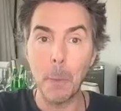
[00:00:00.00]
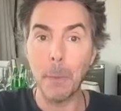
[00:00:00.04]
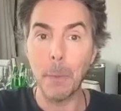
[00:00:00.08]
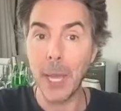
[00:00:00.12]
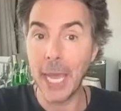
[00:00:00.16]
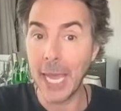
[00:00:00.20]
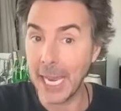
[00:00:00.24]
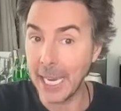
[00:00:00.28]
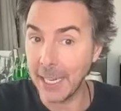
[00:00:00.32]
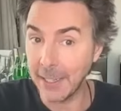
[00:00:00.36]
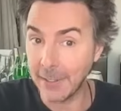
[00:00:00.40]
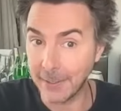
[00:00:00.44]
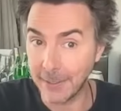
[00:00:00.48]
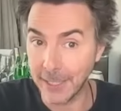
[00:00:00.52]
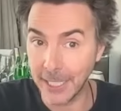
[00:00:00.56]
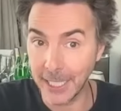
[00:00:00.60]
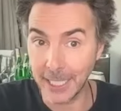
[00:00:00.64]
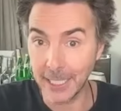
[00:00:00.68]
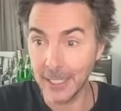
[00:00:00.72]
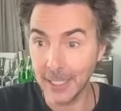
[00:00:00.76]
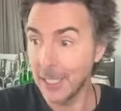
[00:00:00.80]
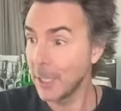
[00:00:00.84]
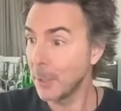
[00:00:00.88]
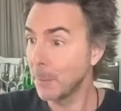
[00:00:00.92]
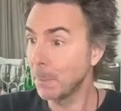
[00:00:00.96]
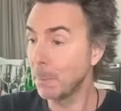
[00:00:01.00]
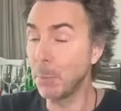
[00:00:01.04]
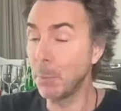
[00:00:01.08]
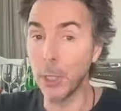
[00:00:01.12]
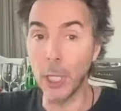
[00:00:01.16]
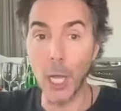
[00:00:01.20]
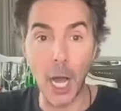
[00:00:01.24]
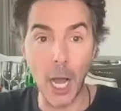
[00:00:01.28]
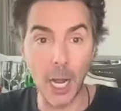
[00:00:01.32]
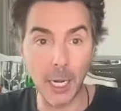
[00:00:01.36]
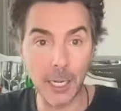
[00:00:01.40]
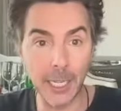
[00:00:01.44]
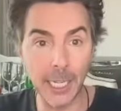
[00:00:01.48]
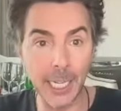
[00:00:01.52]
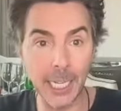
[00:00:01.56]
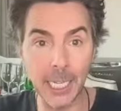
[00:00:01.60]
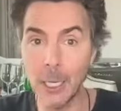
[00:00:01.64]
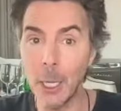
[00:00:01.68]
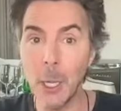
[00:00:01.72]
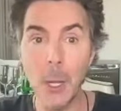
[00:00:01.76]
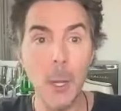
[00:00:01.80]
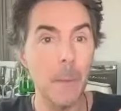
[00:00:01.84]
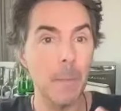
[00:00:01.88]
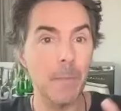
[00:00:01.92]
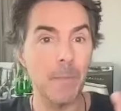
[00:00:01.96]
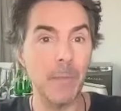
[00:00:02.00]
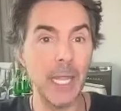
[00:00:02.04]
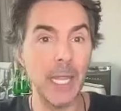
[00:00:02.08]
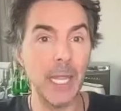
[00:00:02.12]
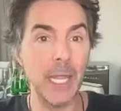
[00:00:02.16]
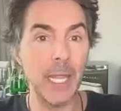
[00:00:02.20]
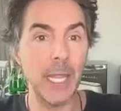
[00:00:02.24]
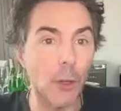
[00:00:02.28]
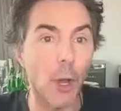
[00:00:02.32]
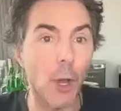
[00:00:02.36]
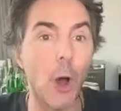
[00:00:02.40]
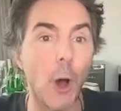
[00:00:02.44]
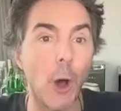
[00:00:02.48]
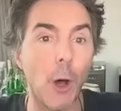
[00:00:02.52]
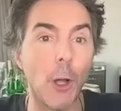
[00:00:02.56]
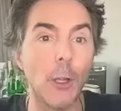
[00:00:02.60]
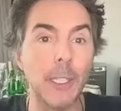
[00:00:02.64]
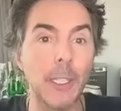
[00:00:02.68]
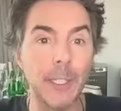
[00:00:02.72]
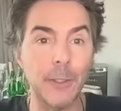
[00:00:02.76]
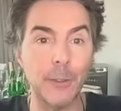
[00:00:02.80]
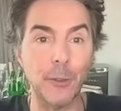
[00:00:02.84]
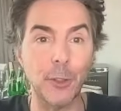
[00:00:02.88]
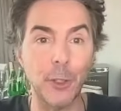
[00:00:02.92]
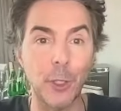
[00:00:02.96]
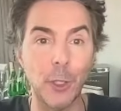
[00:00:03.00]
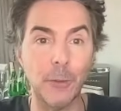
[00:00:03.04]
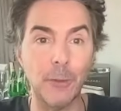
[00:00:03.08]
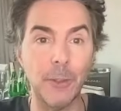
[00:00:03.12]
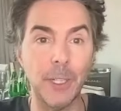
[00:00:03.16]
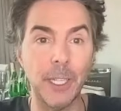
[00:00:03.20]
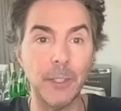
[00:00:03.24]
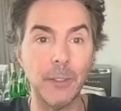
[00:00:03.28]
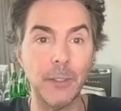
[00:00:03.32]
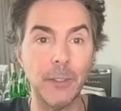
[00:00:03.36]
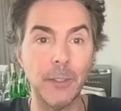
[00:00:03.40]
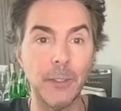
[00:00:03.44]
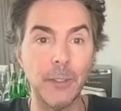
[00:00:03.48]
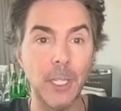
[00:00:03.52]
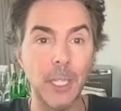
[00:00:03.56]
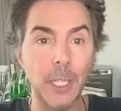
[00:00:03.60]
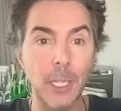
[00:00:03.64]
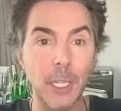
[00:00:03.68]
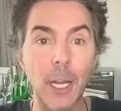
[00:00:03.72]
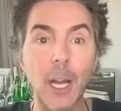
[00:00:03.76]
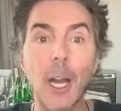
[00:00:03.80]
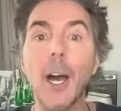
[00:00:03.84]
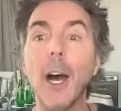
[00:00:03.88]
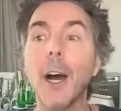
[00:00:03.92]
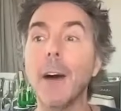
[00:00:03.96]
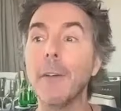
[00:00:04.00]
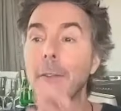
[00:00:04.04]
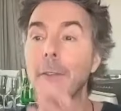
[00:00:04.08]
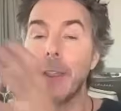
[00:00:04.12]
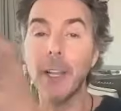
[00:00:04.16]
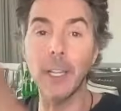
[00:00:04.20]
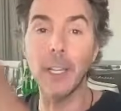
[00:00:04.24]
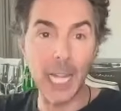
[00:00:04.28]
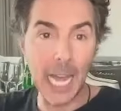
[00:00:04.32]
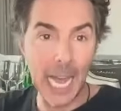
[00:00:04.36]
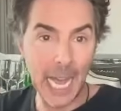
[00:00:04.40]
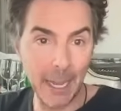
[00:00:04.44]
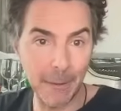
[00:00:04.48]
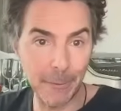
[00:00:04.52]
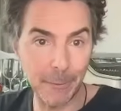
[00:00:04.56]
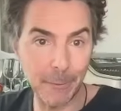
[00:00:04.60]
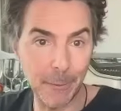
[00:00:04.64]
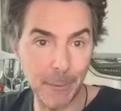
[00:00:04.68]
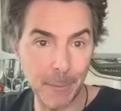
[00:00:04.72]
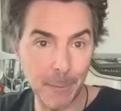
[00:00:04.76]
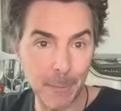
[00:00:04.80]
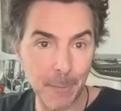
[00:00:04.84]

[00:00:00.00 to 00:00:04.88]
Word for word: pacing blocking it's all in service of the laugh